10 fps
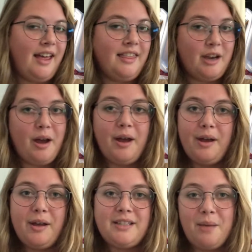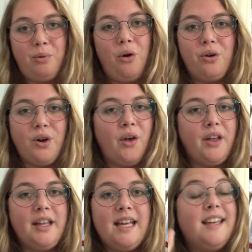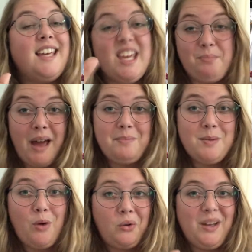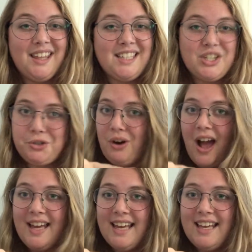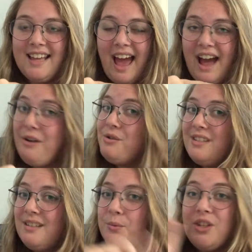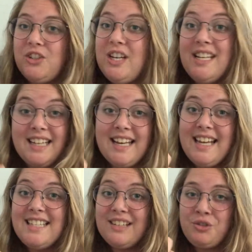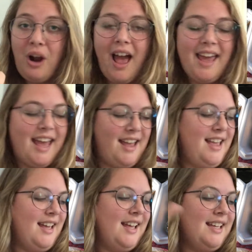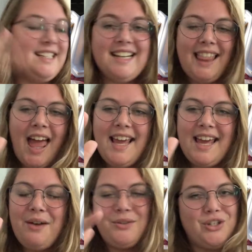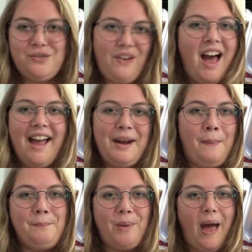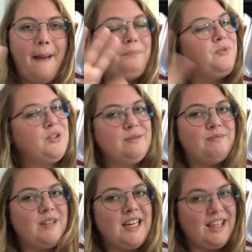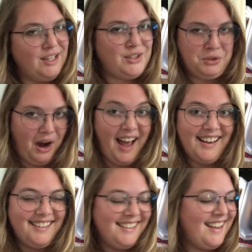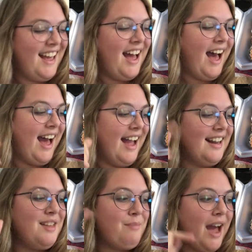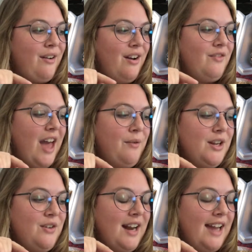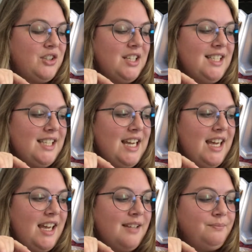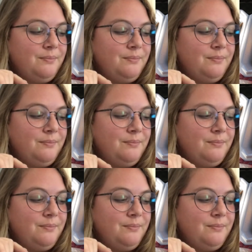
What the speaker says: the tempura roll, he might be more willing to try it out, which he did. He did try it. Didn't like it, which is fine, but he at least tried. And in the background of that one, you can actually see